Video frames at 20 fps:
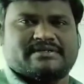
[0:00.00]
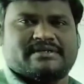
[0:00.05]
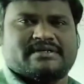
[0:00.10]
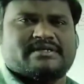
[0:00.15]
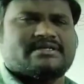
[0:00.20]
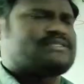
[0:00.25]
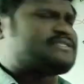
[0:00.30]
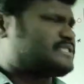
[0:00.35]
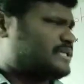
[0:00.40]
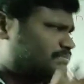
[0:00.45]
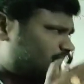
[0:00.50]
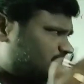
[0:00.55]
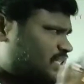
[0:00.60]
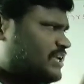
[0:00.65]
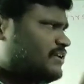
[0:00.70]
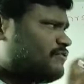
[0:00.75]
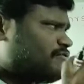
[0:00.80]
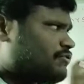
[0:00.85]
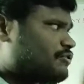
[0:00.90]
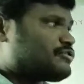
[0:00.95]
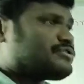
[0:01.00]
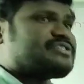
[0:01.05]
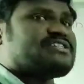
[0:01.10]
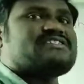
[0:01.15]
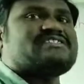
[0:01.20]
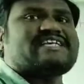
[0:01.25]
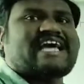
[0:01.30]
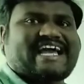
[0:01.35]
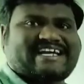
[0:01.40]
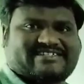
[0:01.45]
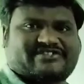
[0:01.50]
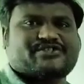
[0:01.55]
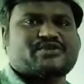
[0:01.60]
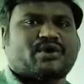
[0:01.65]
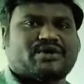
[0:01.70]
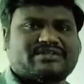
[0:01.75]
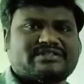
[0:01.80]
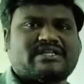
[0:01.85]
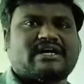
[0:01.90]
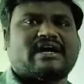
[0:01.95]
Something forces acts on
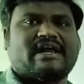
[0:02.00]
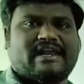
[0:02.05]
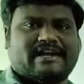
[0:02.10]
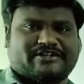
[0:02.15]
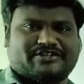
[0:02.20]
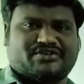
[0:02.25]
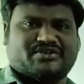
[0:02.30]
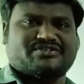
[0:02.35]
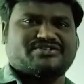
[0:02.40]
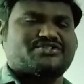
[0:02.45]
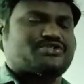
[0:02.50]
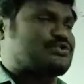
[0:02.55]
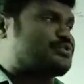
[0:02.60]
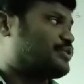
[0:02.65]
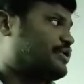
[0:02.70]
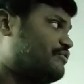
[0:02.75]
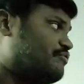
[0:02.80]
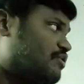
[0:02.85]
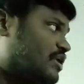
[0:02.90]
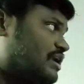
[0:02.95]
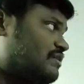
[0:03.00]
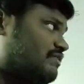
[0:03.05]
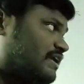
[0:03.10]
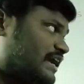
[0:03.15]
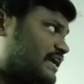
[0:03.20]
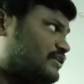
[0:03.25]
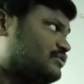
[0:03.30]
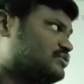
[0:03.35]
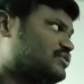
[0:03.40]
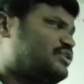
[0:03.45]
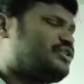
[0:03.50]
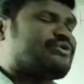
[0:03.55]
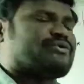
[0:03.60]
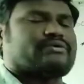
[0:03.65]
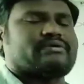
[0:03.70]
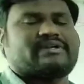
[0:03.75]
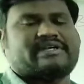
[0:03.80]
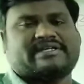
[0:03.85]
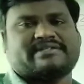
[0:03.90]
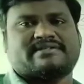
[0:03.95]
the electrons to revolve around the
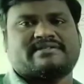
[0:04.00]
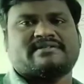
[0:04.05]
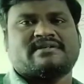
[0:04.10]
nucleus.